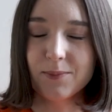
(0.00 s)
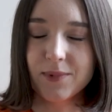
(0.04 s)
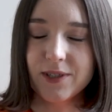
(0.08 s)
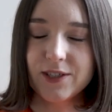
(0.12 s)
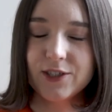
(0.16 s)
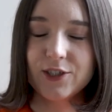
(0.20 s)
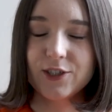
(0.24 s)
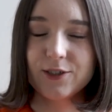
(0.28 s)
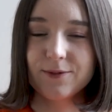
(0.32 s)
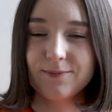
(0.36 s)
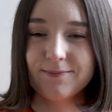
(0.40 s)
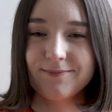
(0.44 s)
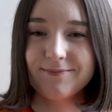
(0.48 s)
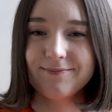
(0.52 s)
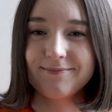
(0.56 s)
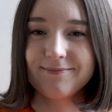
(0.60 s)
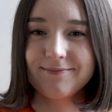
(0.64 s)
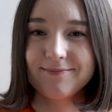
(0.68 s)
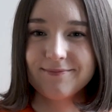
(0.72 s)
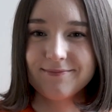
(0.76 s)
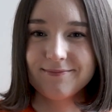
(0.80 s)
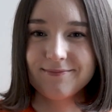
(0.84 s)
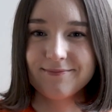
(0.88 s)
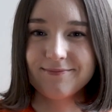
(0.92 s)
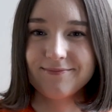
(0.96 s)
Biche,
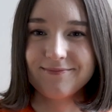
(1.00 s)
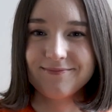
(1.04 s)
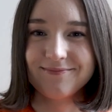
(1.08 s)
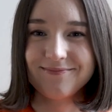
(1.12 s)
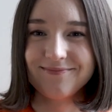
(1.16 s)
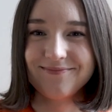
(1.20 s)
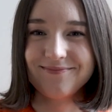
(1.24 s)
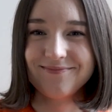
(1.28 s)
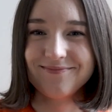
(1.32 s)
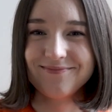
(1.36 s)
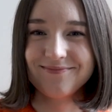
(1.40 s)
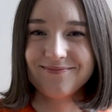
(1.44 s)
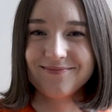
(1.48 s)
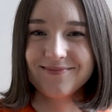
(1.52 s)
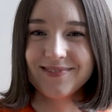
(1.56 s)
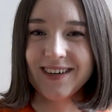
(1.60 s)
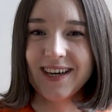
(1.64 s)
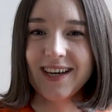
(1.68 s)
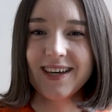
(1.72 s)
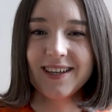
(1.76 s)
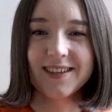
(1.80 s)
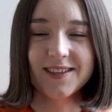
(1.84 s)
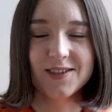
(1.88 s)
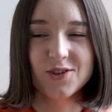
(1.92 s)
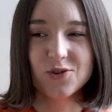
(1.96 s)

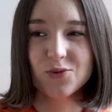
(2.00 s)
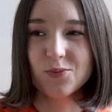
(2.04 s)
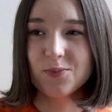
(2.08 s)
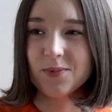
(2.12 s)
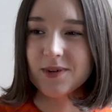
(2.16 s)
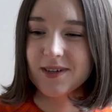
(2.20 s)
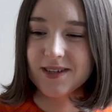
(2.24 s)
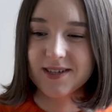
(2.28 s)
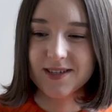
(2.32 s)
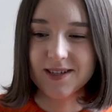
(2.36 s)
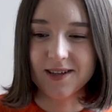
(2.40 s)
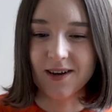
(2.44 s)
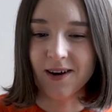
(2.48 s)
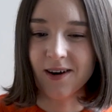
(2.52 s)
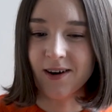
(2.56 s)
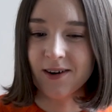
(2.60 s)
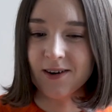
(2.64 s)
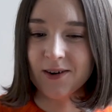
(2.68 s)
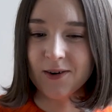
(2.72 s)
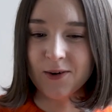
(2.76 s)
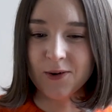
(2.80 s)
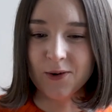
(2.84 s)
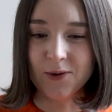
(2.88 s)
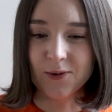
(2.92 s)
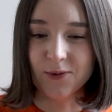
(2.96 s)
the superstar
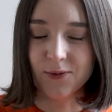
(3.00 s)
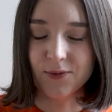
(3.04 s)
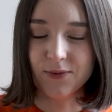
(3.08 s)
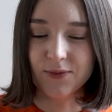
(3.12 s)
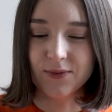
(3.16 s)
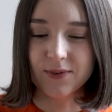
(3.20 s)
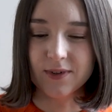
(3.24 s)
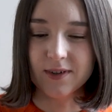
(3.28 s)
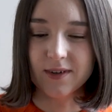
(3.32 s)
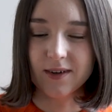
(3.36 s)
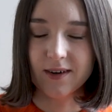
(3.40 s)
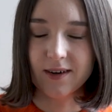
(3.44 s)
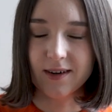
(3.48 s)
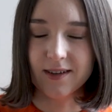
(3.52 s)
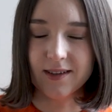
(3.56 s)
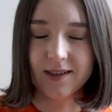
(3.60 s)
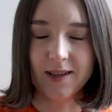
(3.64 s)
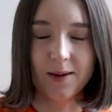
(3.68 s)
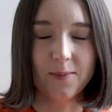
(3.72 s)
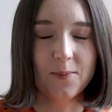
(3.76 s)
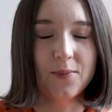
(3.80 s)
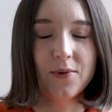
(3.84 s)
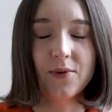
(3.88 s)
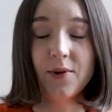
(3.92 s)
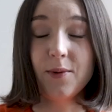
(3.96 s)
of
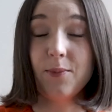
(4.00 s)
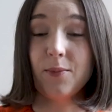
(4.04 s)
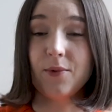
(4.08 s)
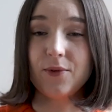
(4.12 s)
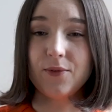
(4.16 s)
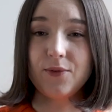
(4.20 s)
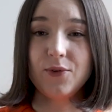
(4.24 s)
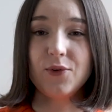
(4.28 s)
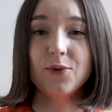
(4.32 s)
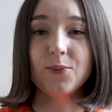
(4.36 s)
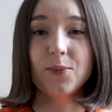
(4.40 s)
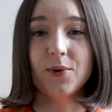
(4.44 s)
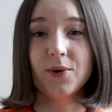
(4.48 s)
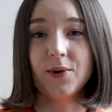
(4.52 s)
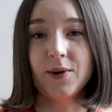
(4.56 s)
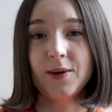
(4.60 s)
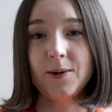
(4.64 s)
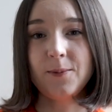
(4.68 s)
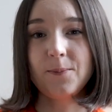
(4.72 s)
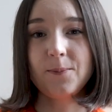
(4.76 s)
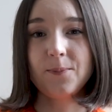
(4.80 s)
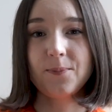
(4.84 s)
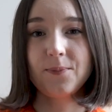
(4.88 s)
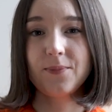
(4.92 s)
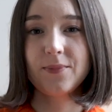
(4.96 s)
contemporary perfumery.
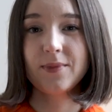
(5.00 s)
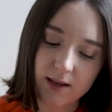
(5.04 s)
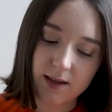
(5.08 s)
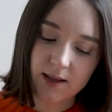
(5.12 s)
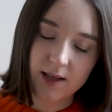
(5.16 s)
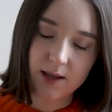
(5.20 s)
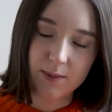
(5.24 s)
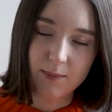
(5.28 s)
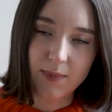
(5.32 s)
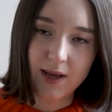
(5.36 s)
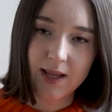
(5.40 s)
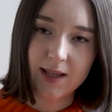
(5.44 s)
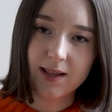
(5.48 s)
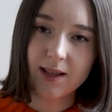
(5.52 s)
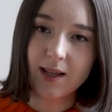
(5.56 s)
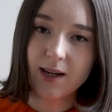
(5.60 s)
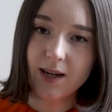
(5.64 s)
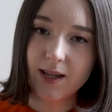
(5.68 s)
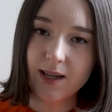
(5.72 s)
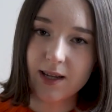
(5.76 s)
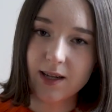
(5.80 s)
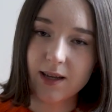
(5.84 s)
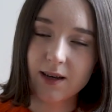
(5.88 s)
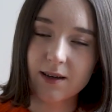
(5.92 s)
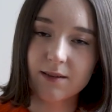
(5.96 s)
He made
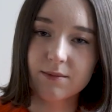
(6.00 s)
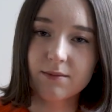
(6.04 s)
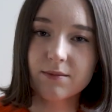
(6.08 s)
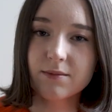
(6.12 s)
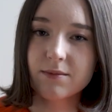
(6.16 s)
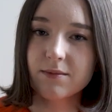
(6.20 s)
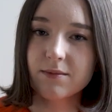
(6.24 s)
Delina,